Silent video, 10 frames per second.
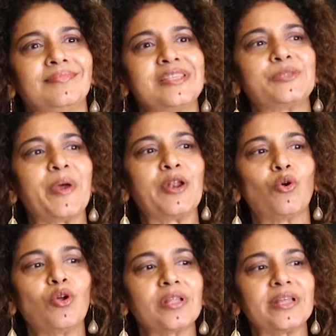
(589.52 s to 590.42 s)
spend
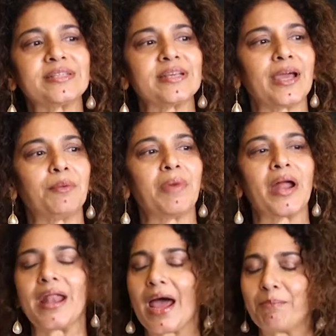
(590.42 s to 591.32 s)
all of their time
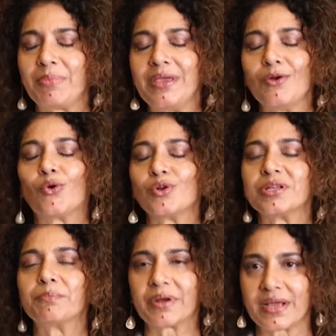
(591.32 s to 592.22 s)
unhappy or
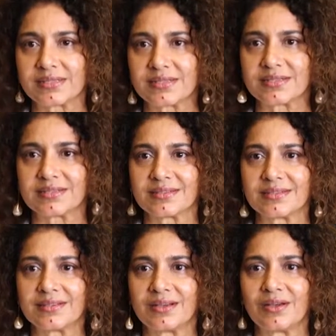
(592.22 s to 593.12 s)
depressed,
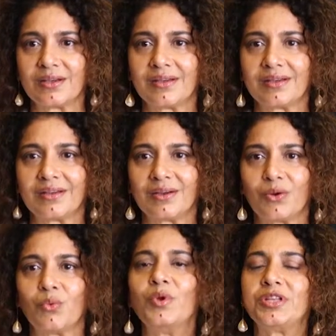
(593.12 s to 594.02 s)

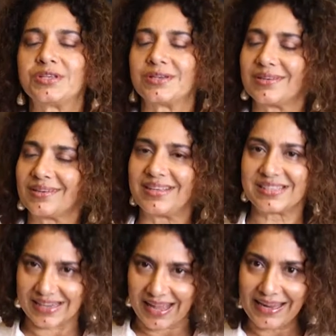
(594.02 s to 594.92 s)
which
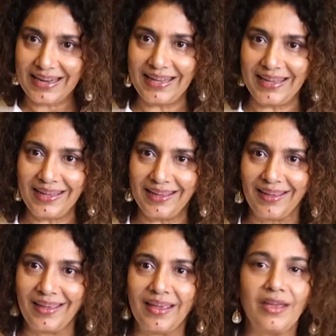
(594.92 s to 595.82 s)
is likely
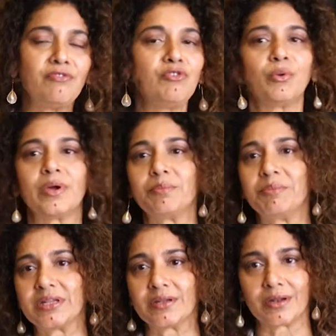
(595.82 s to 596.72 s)
if you were
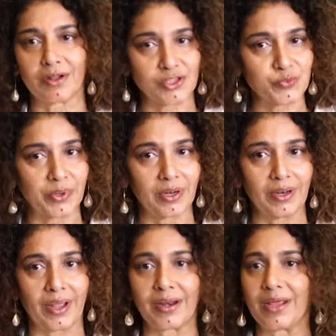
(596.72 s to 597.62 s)
admitted in
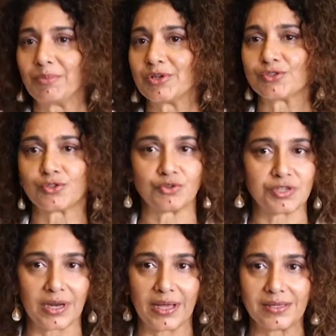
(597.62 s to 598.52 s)
hospital, unable to
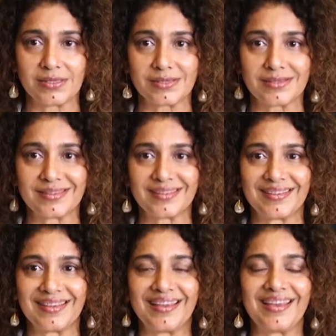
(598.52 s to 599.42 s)
socialize,
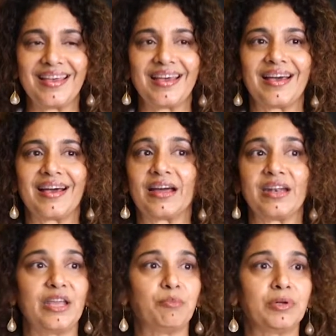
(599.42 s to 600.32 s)

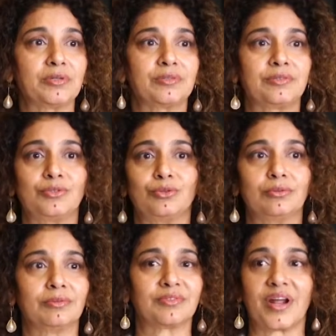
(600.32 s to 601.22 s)
unable to
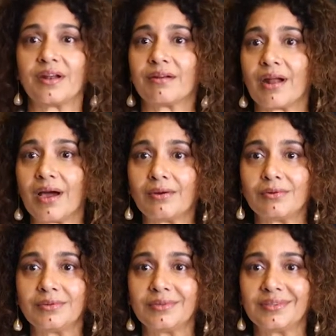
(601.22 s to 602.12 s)
run
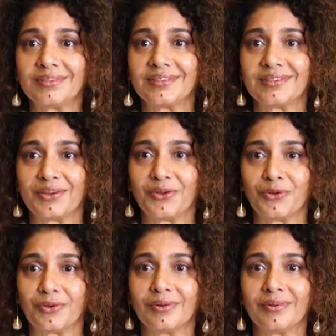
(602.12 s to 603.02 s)
around,
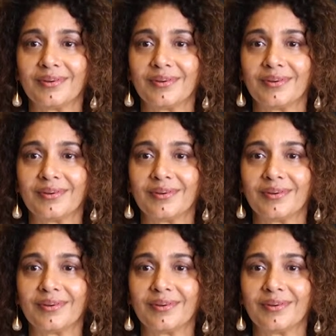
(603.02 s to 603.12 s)
you know.